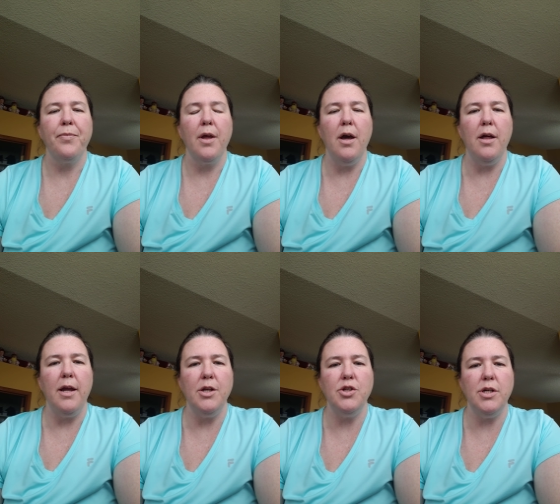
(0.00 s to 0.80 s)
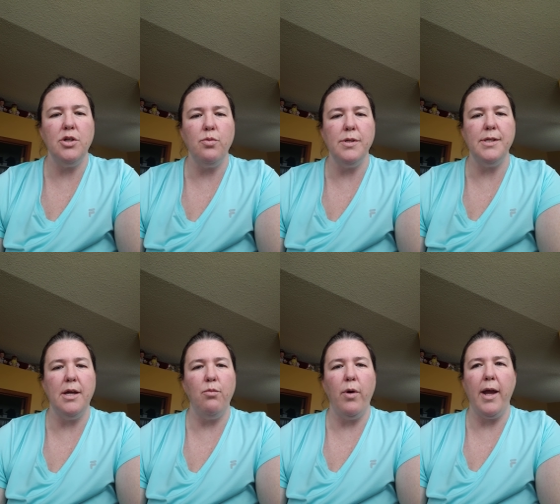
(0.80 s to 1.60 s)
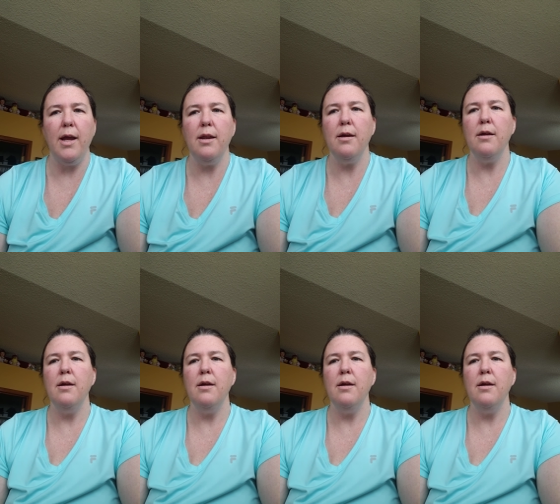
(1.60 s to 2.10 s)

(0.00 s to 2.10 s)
uh, each dish was then weighed.